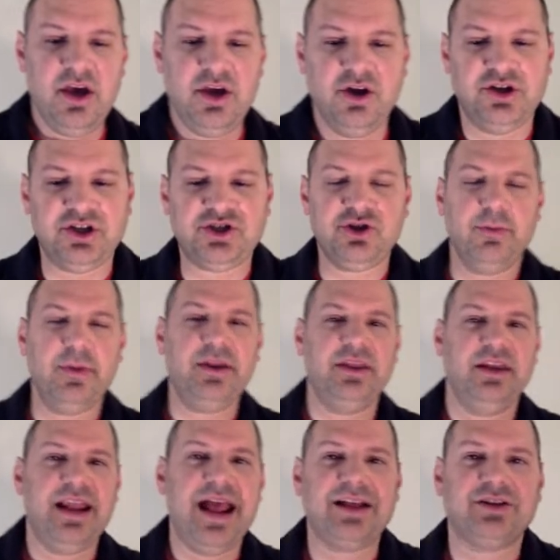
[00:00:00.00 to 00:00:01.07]
You're disturbing the
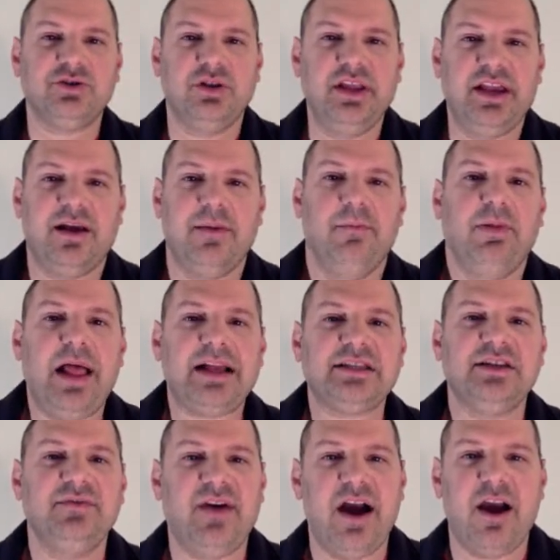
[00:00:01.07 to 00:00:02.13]
naturally complex
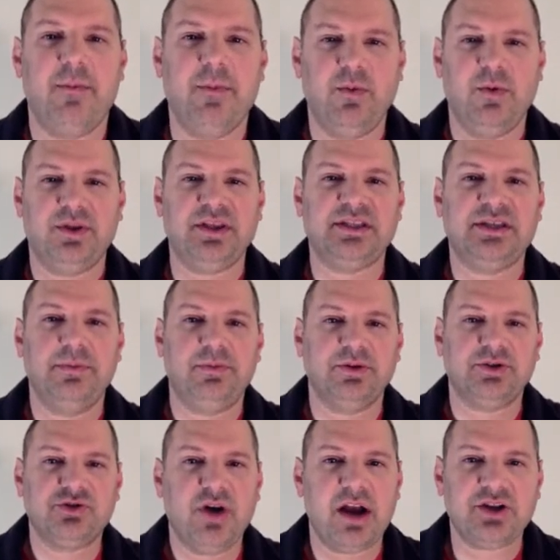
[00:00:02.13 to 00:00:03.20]
environment with a simple
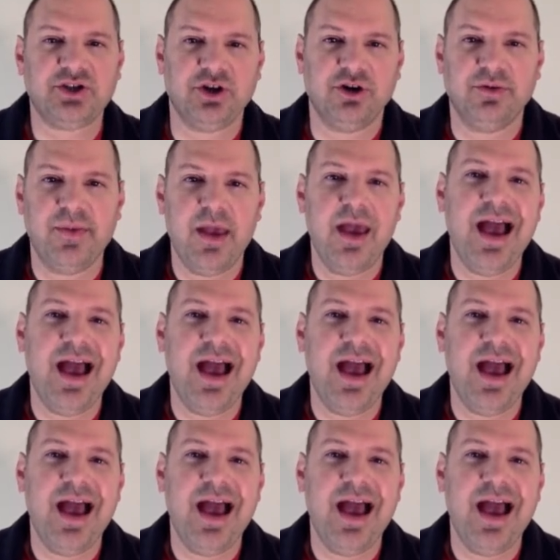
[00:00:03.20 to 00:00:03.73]
structure.